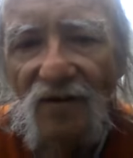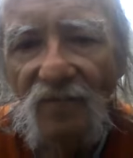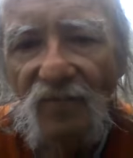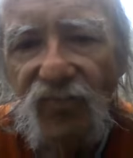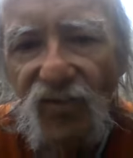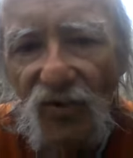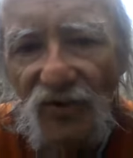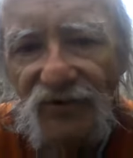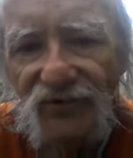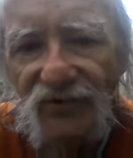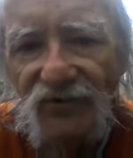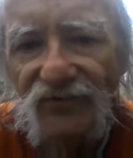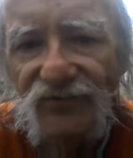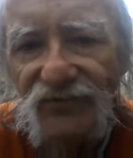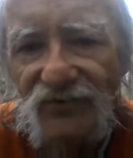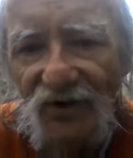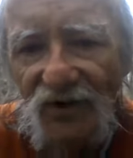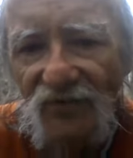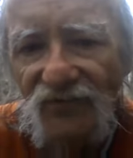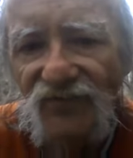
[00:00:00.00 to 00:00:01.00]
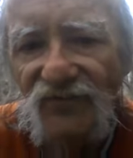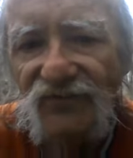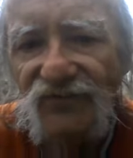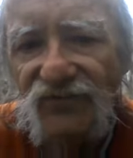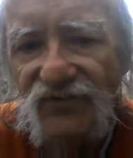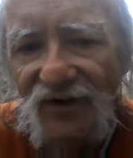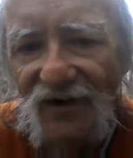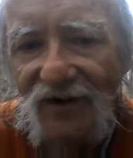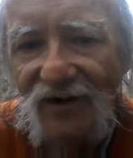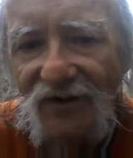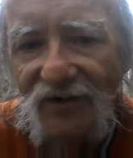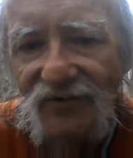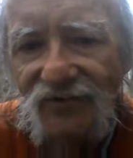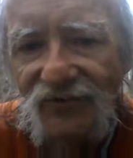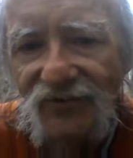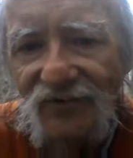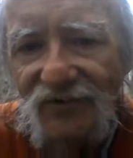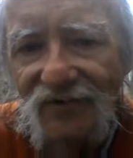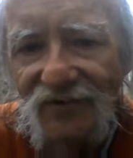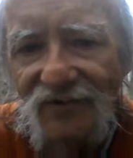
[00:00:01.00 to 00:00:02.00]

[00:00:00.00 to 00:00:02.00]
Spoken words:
Put yourself in charge.